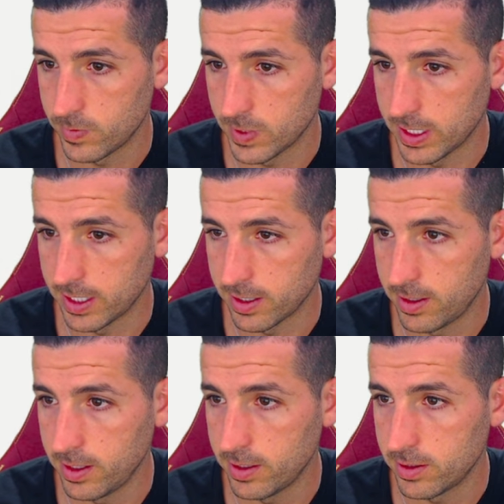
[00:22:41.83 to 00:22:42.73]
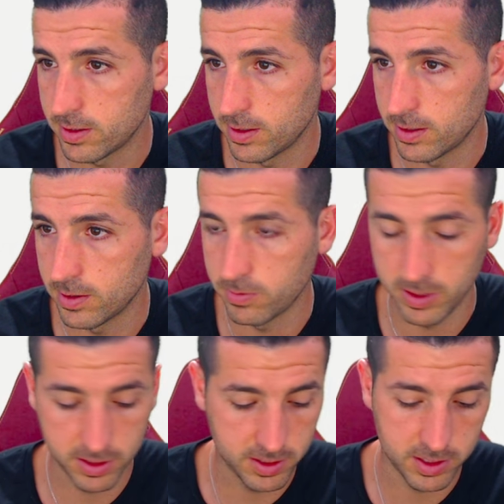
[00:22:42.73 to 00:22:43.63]
like this, and then we
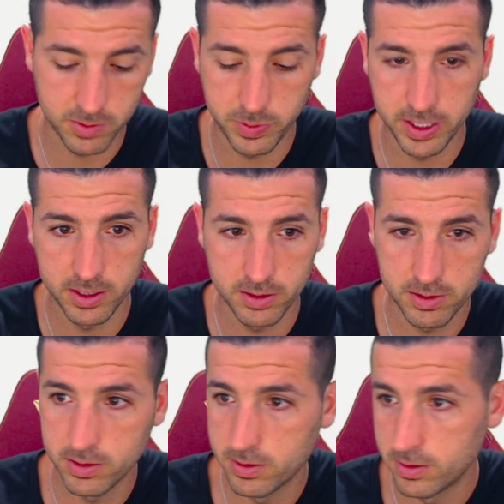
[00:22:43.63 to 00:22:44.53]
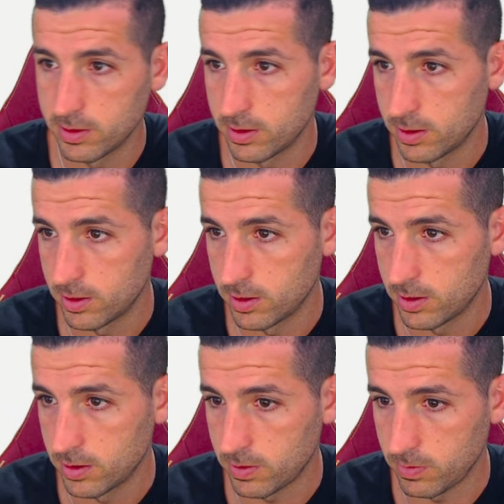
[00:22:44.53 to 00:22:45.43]
need the spend,
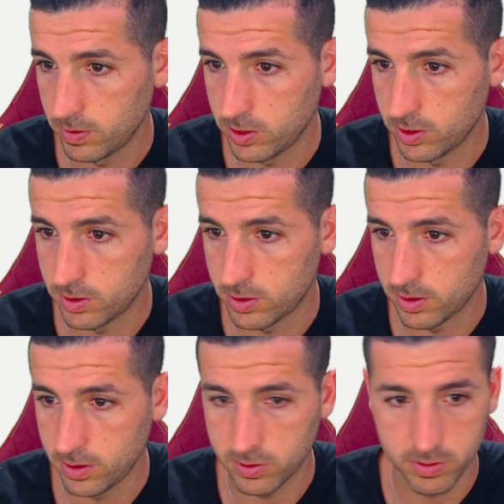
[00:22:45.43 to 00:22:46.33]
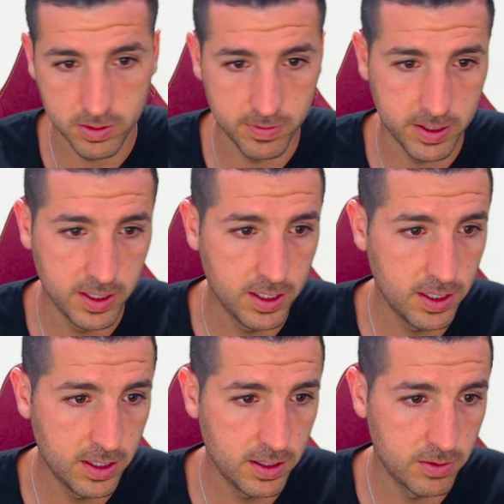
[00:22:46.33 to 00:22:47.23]
which is this one over
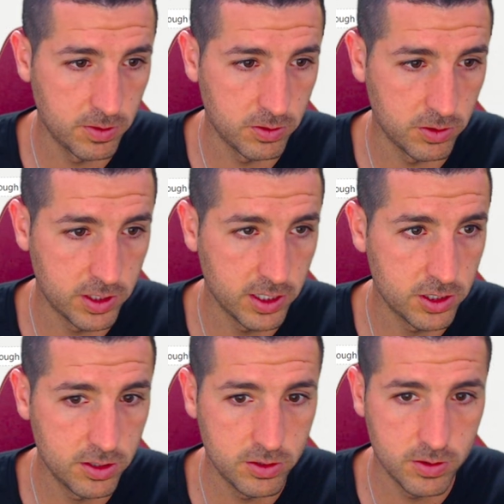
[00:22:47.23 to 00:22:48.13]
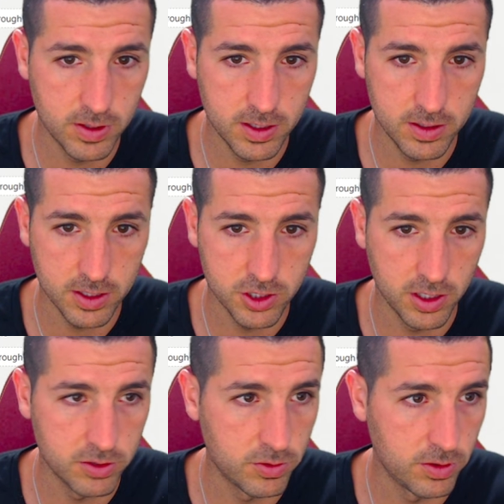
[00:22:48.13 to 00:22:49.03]
here. Then we need to touch this one.
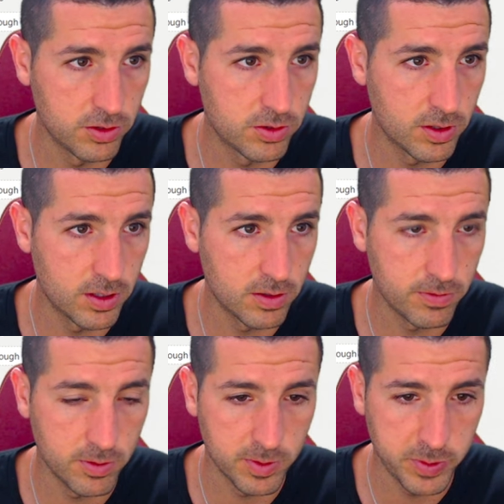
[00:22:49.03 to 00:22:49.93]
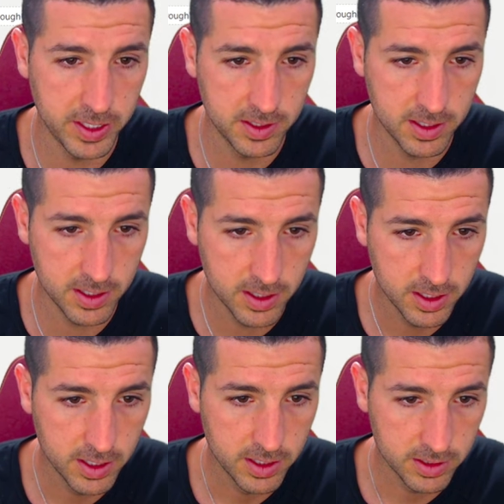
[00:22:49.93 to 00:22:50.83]
Actually, let's do this one from a painter.
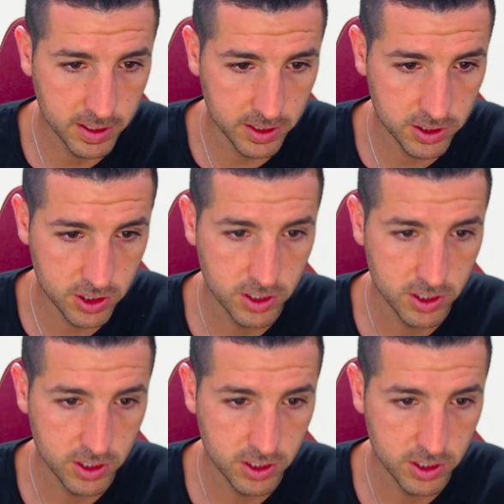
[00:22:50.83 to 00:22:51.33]
Touch.